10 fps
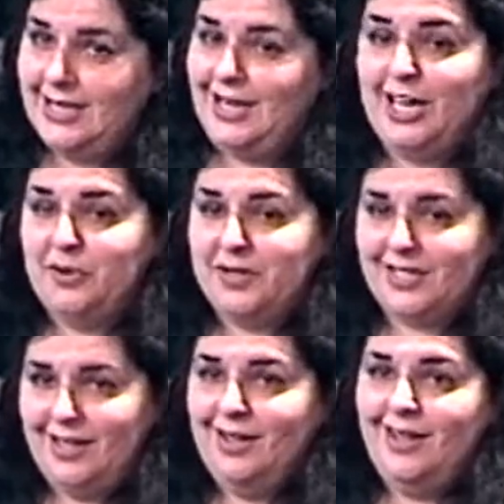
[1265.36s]
and I
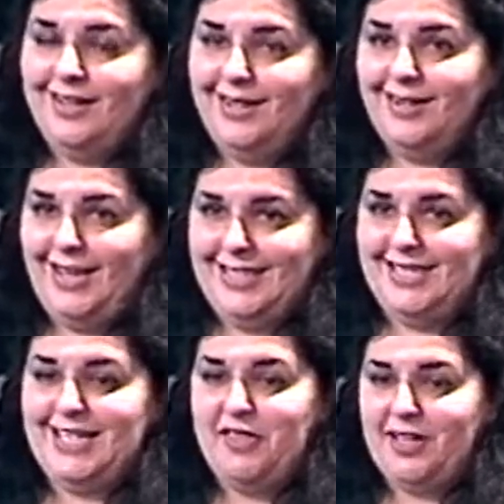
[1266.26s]
was, like
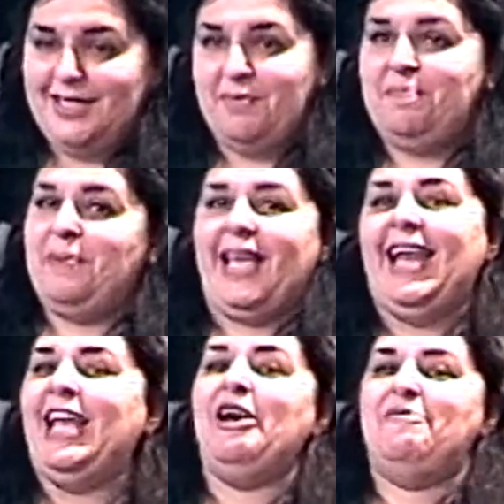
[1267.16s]
to say, that's the
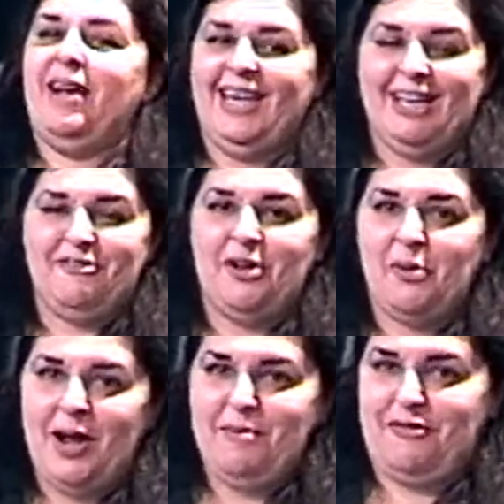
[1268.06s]
beginning of my
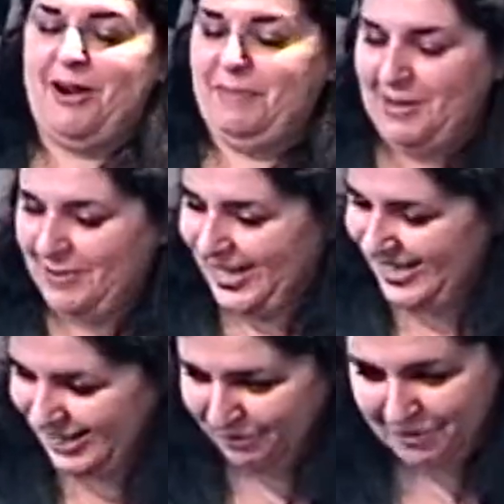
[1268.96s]
lifelong weight problem, and
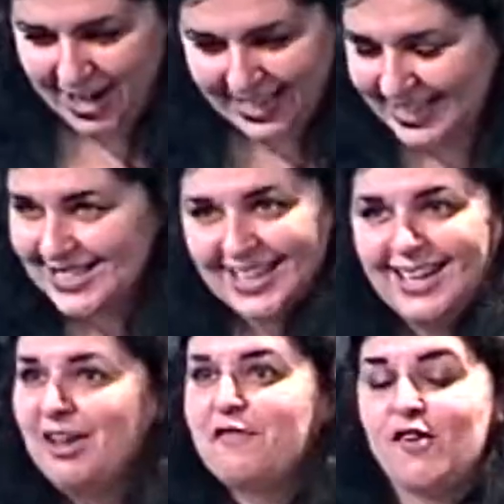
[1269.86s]
that's
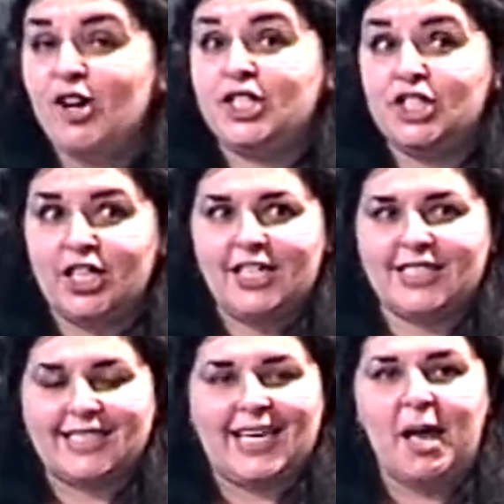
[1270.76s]
Franey's fault. She
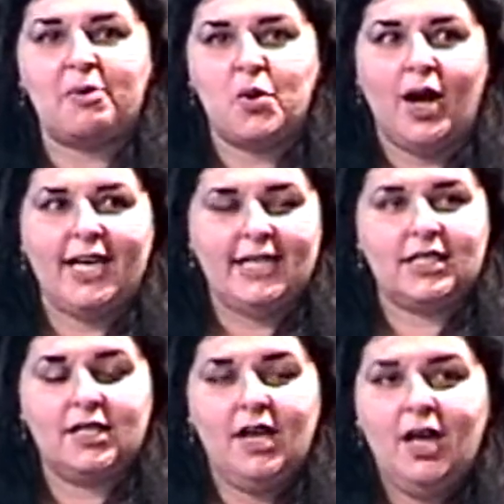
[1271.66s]
was kept
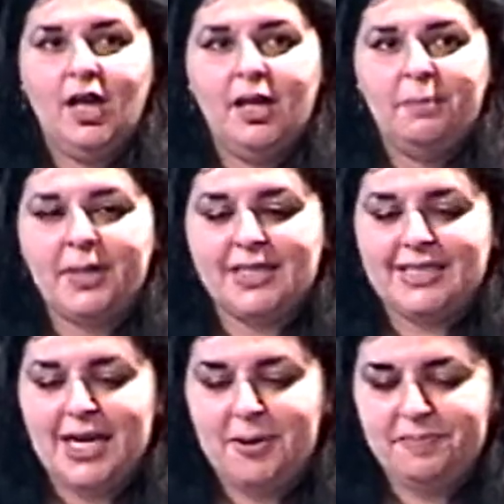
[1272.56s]

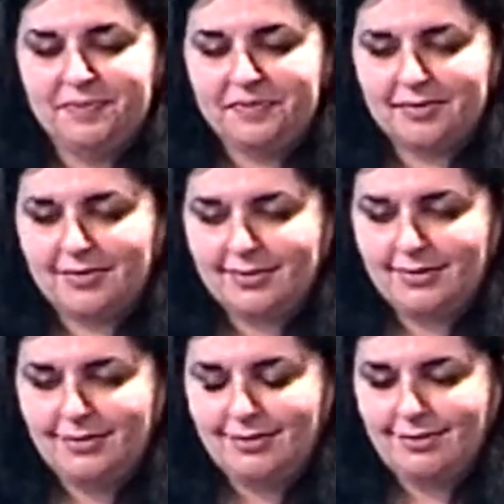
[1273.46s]

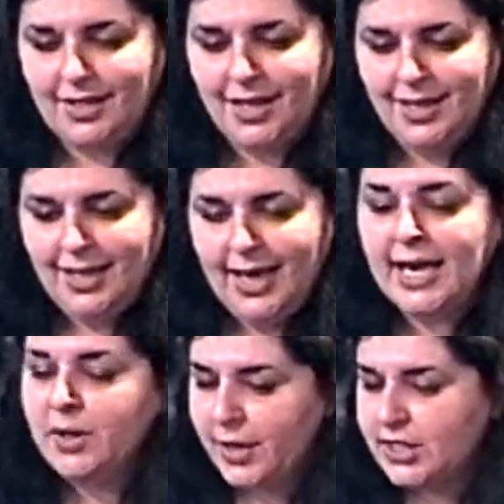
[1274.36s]
quiet. But,
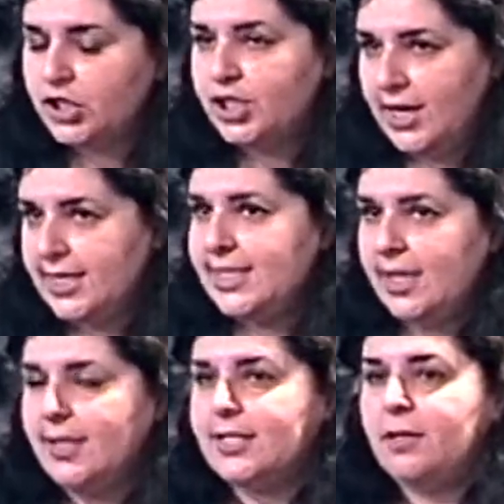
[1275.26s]
anyway, so she had
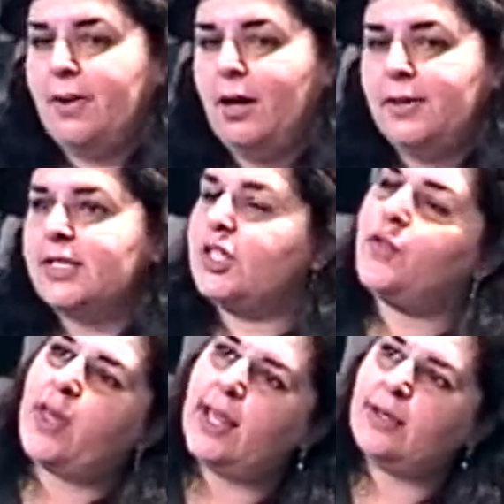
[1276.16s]
said this to Baba,
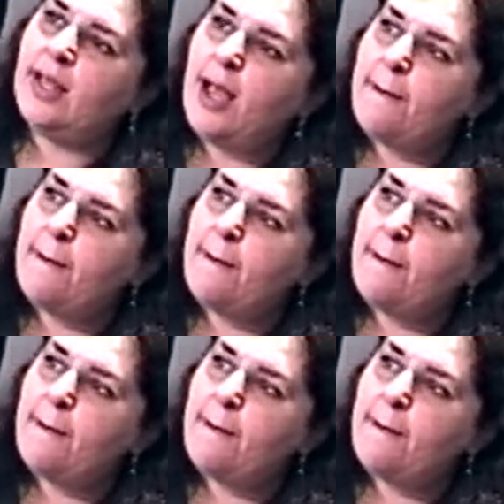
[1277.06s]
so then,